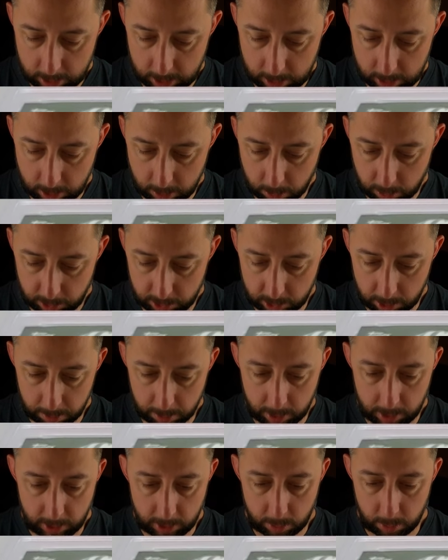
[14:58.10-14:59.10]
I wish some of
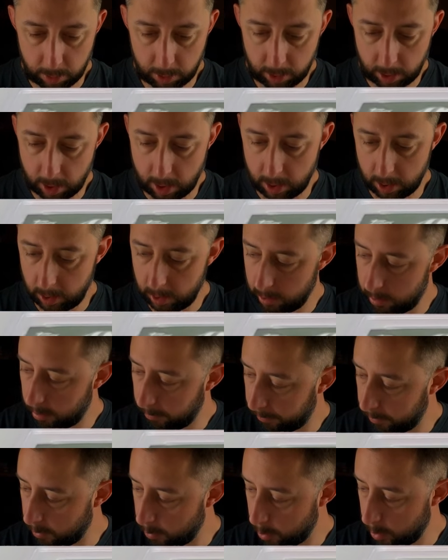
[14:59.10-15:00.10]
these would have gone a
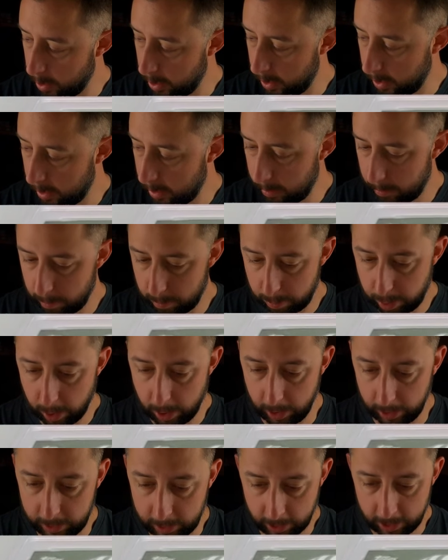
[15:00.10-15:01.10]
different way,
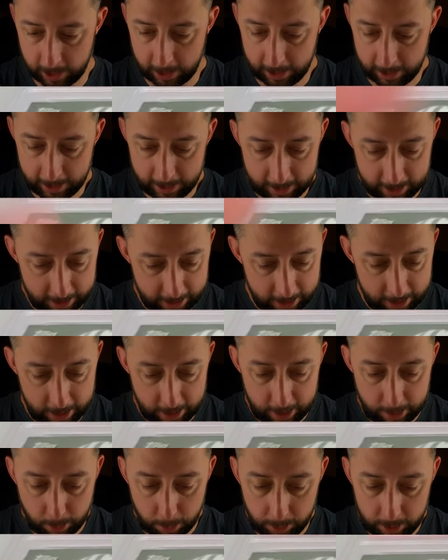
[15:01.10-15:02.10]
but
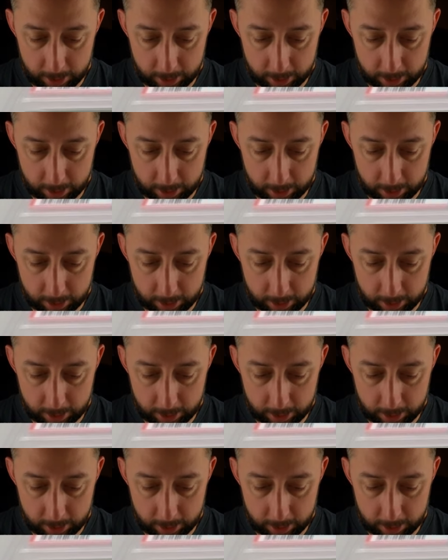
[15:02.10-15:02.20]
we